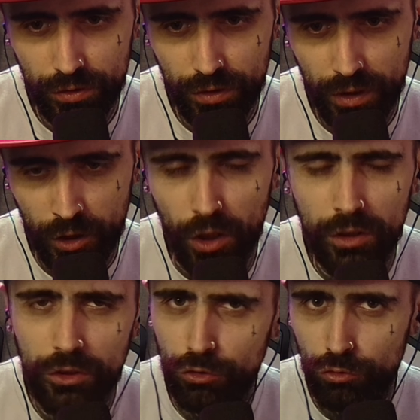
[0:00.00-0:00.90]
got a
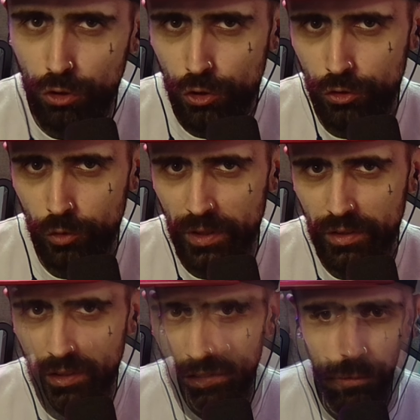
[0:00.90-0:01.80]
lot of structure to my
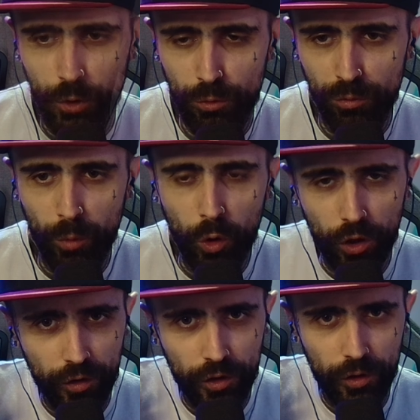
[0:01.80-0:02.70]
day, which was more
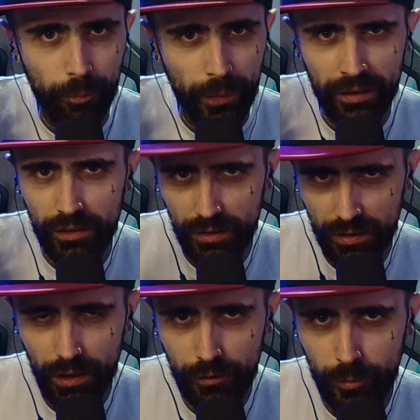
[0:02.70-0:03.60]
on the mental
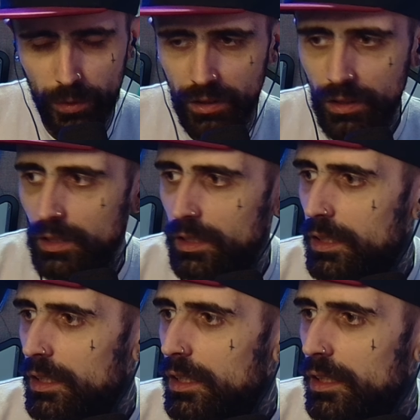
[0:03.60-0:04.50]
side for me.
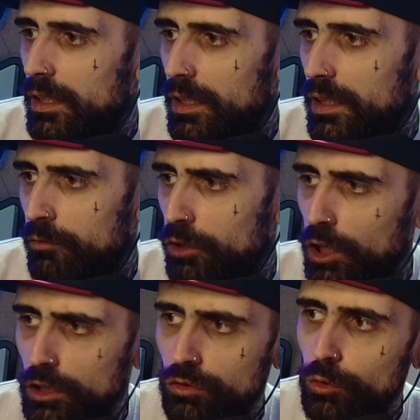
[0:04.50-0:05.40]
In
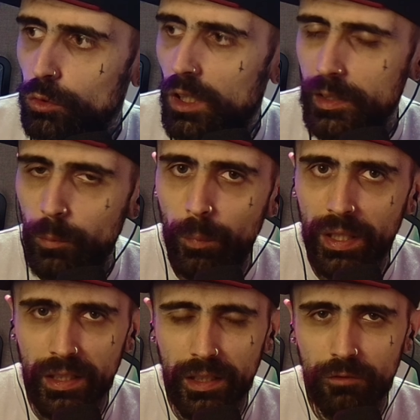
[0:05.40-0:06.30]
regards to like
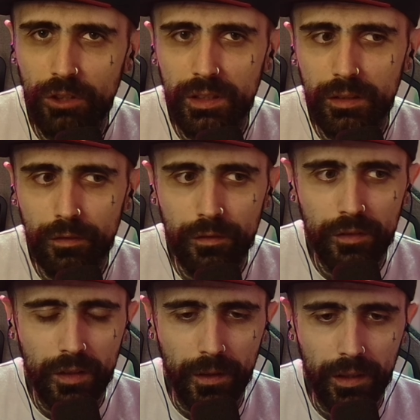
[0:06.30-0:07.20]
pain relief,
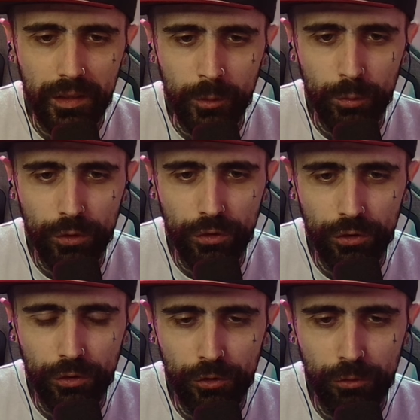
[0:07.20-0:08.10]
it
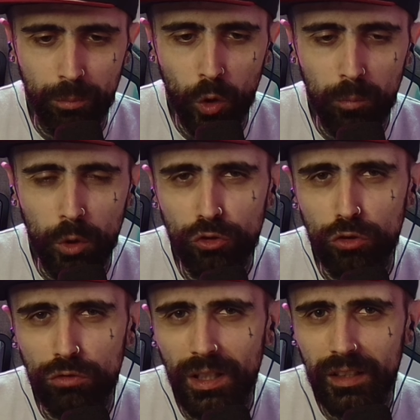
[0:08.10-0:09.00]
was more muscle
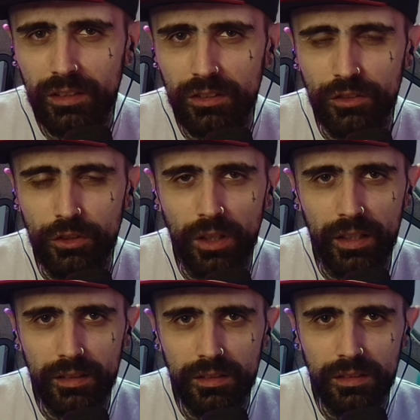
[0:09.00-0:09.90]
relaxing than
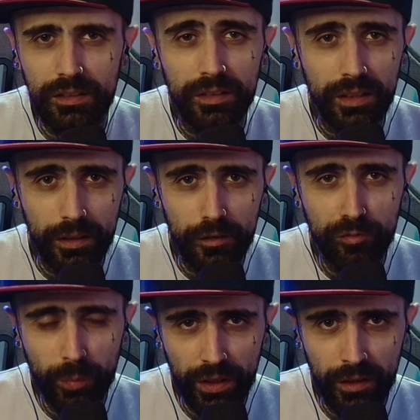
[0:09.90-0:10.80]
like sedative
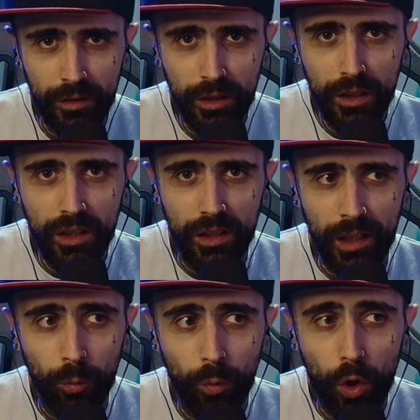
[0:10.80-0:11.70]
pain, and I
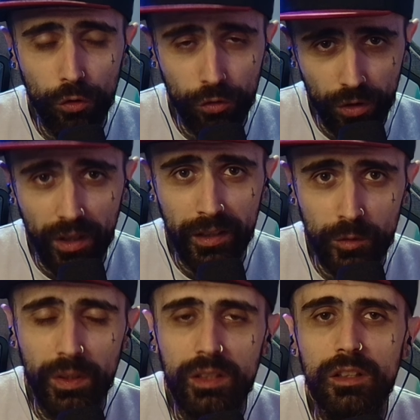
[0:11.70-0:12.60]
was
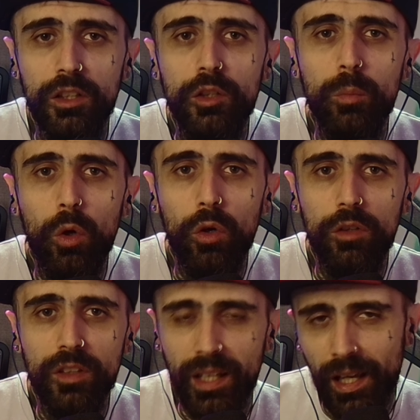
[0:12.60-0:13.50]
expecting more
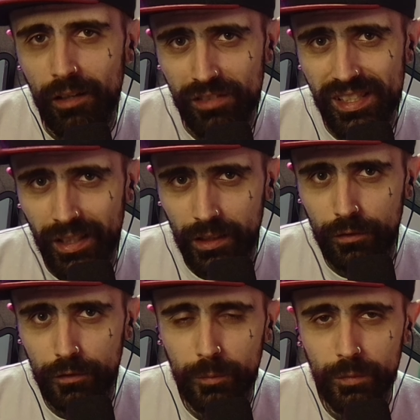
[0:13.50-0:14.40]
of a heavy hit
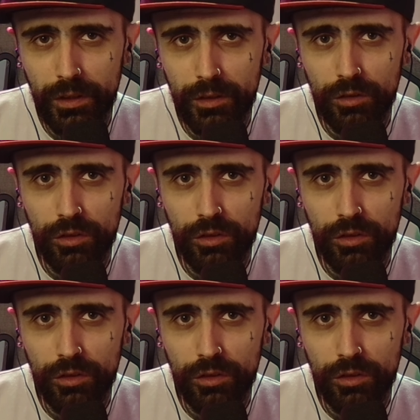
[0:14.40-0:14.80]
from this,